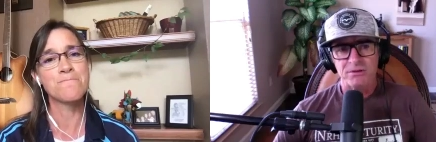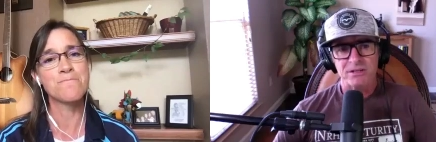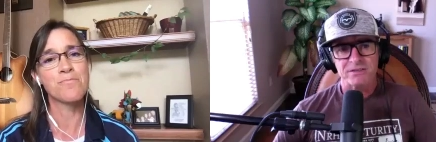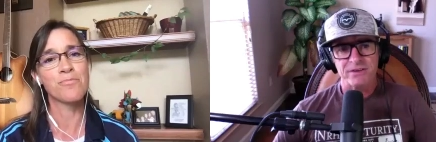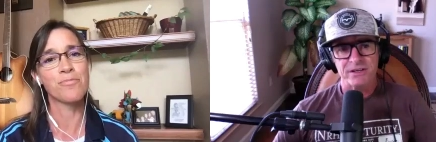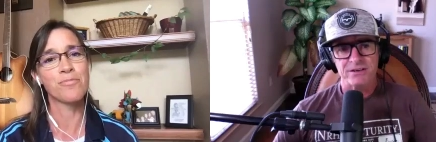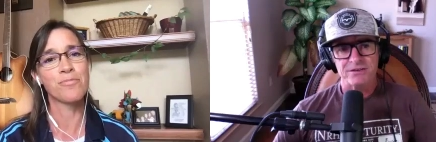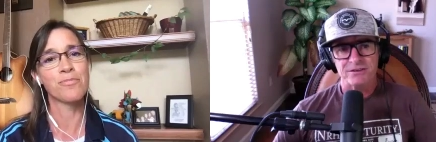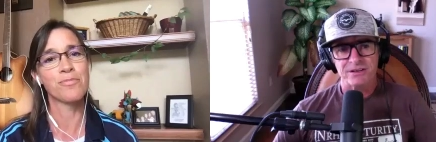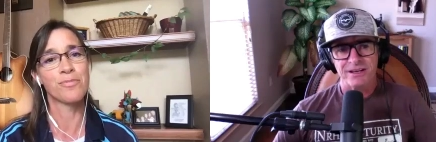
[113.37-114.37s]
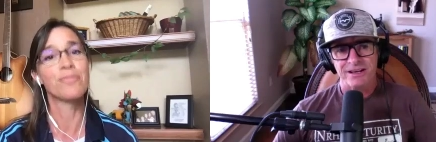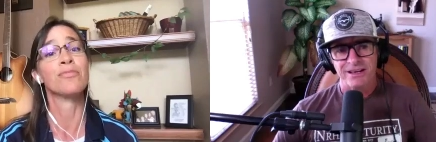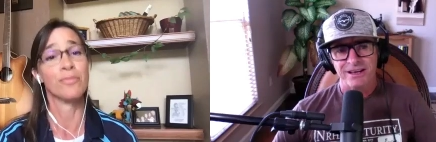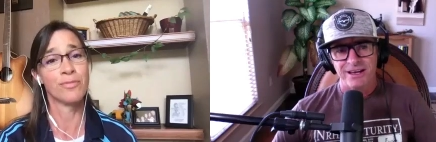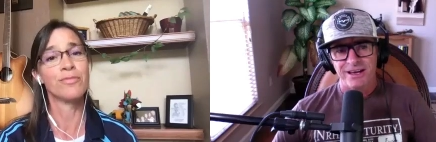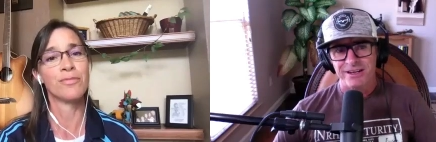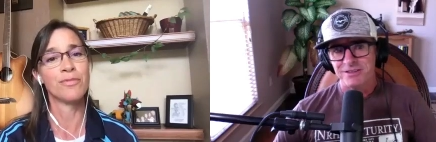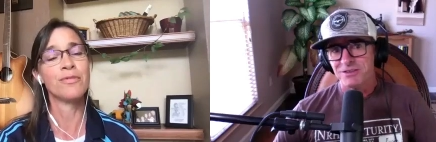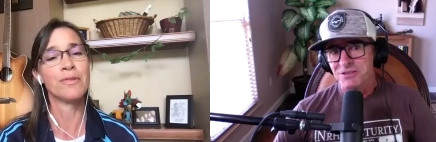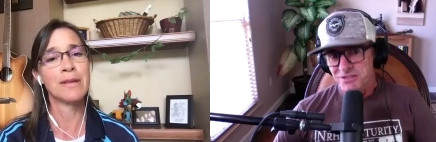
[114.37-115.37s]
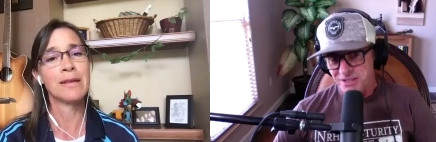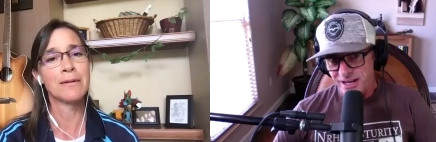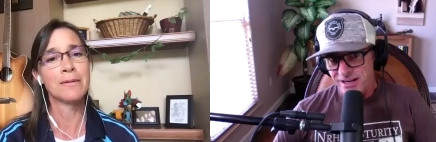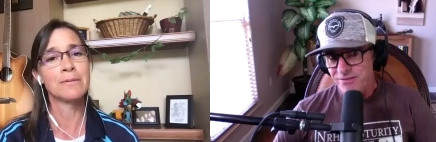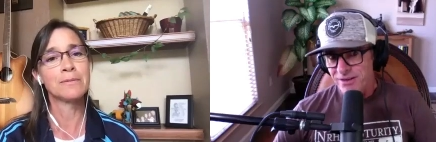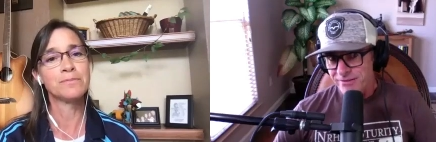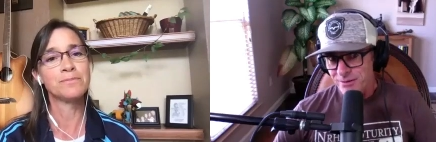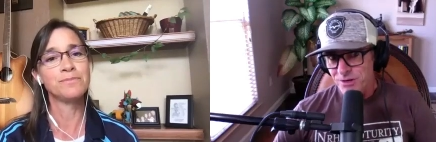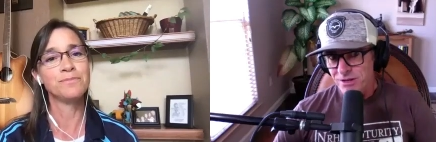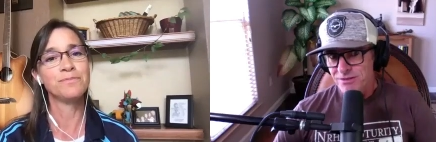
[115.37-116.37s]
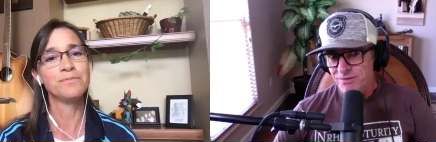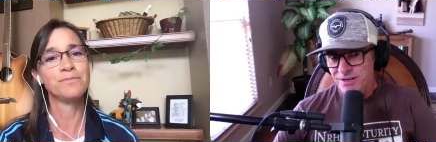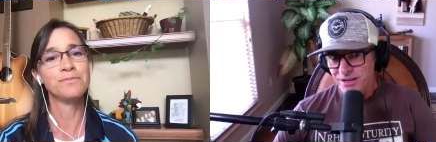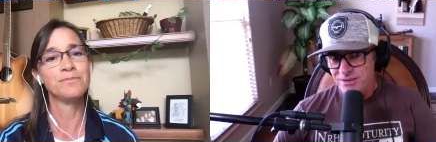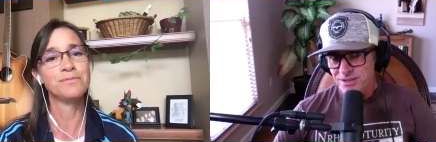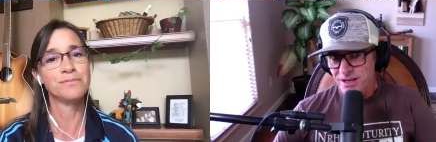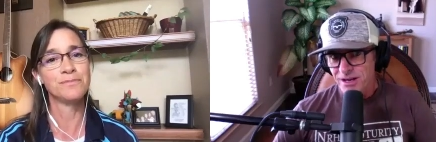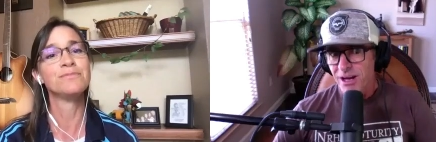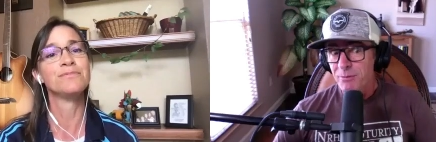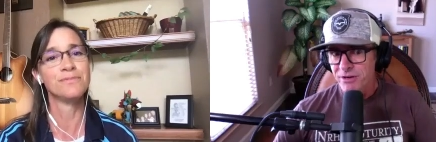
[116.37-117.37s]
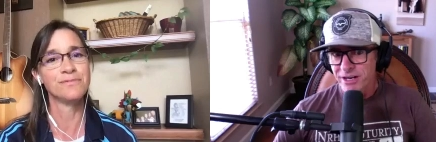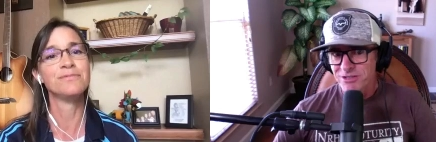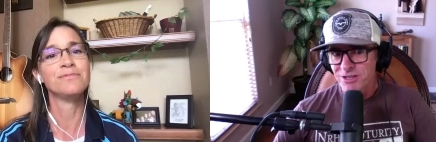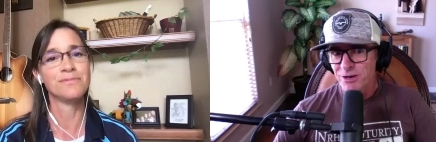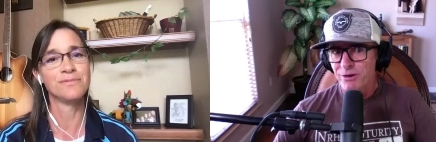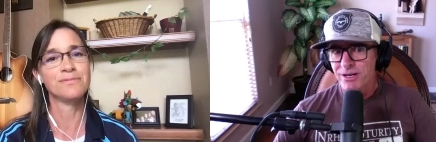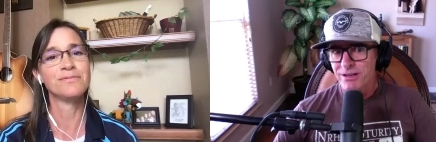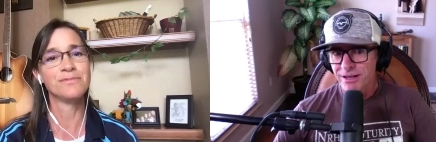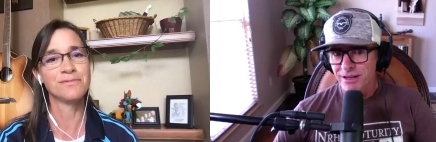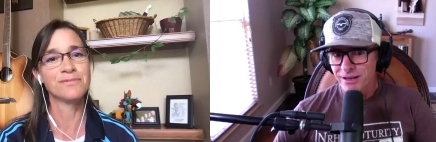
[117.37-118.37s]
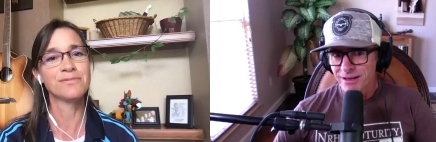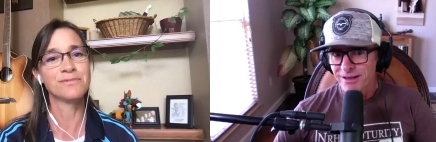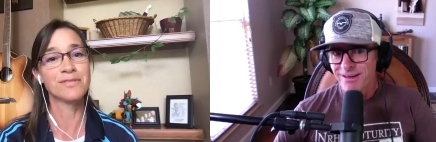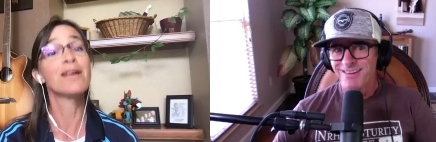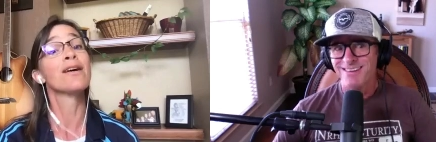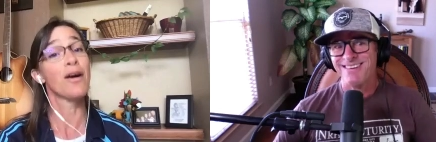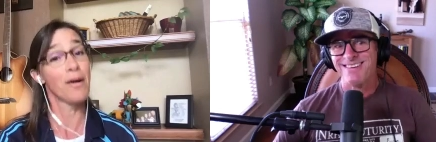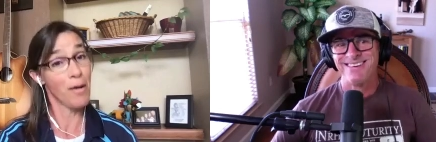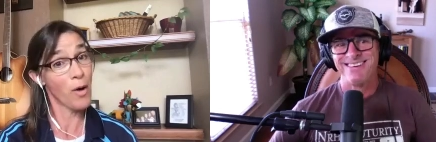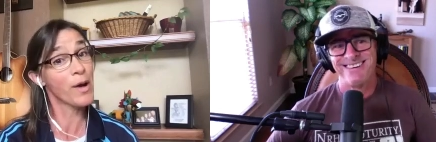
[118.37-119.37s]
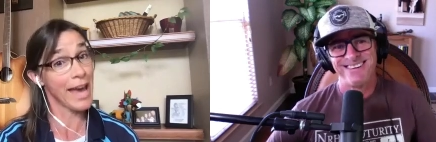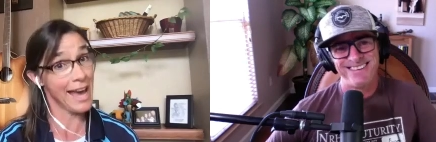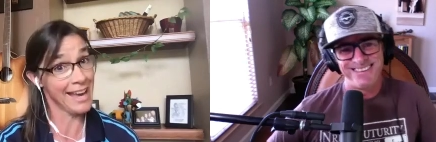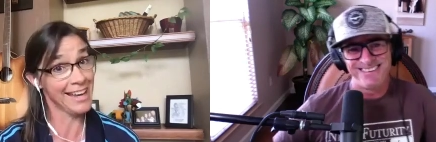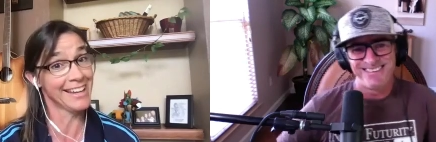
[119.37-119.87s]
Speaker 1: plus videos on, and at the start of every one of those videos, I pronounce it correctly.
Speaker 2: Okay.